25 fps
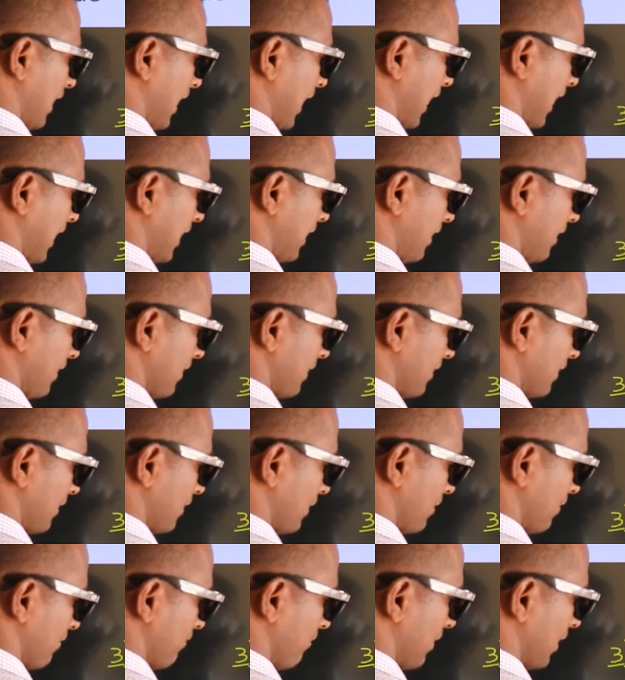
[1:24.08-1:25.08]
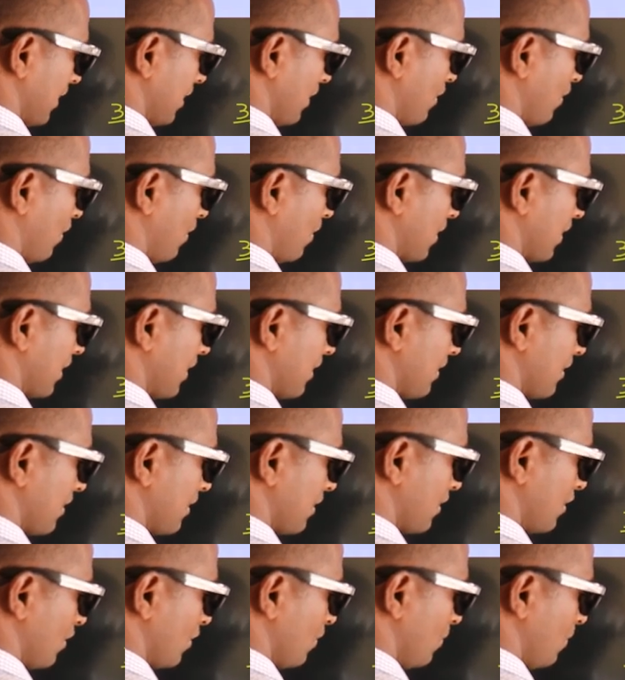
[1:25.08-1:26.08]
and we got
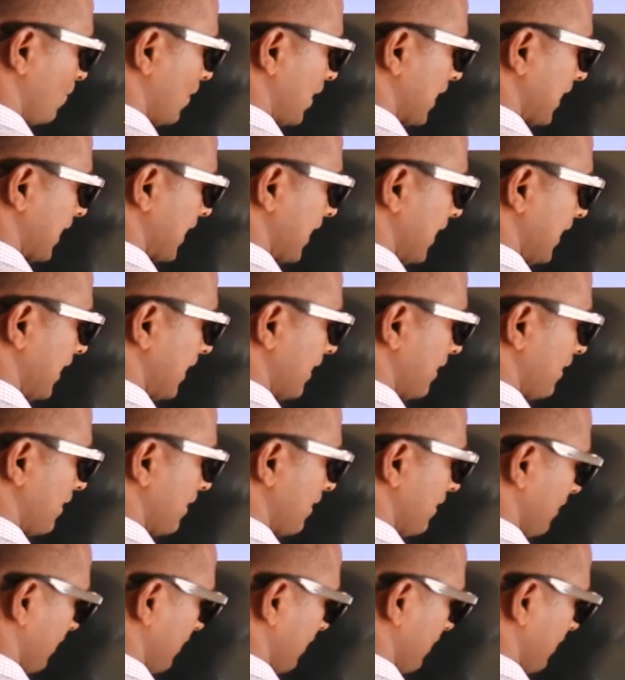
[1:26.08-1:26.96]
2 again.